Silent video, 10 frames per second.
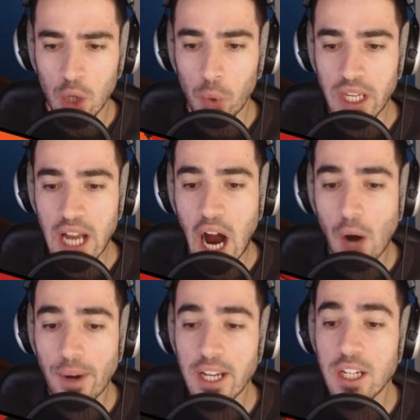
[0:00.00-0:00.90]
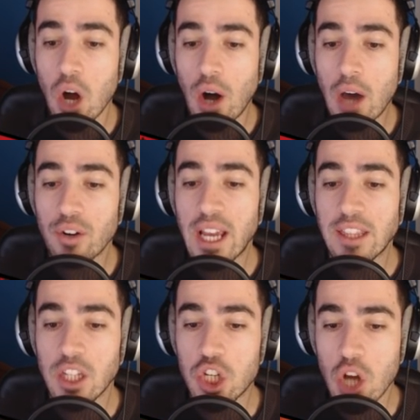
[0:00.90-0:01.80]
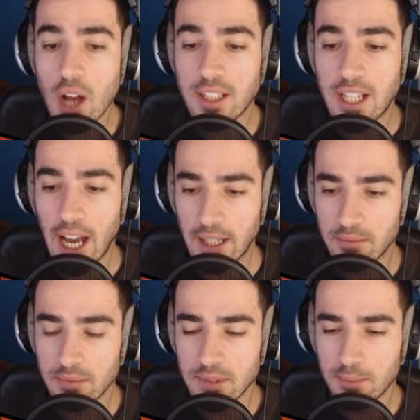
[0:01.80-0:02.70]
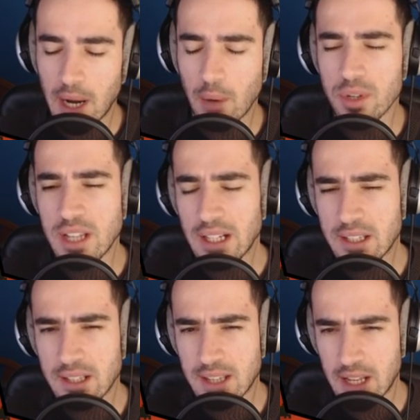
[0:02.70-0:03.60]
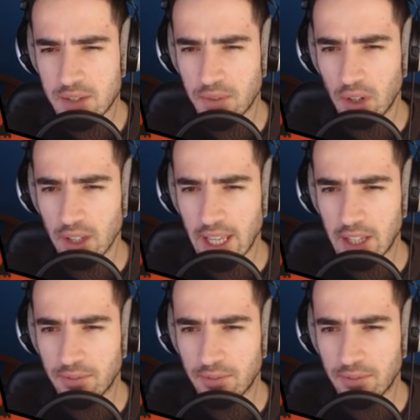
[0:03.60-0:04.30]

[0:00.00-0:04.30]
We already know how to get the shotgun, but I was not successful in